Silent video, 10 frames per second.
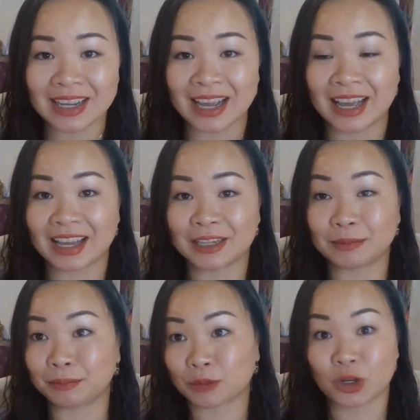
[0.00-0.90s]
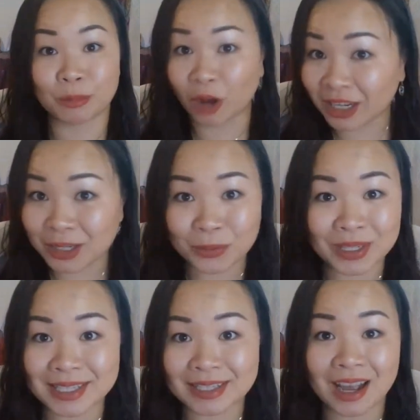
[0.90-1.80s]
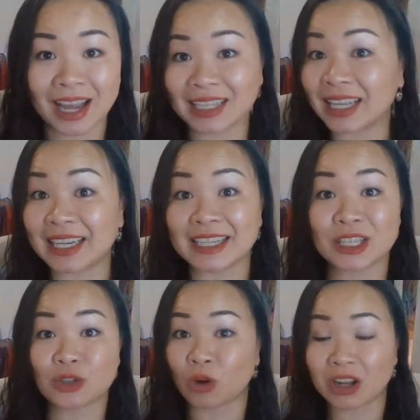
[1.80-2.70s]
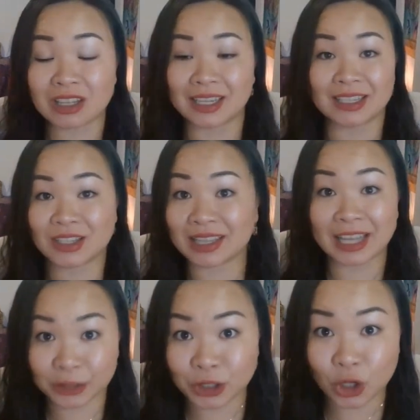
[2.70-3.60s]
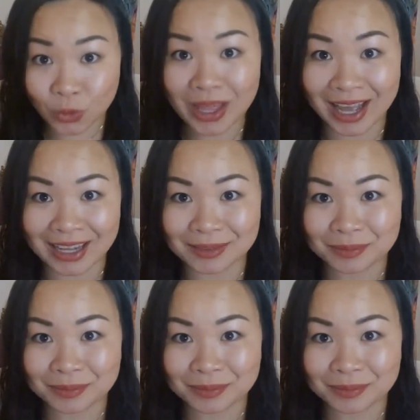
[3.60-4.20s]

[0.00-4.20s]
And her body was highlighting strongly to let her know that.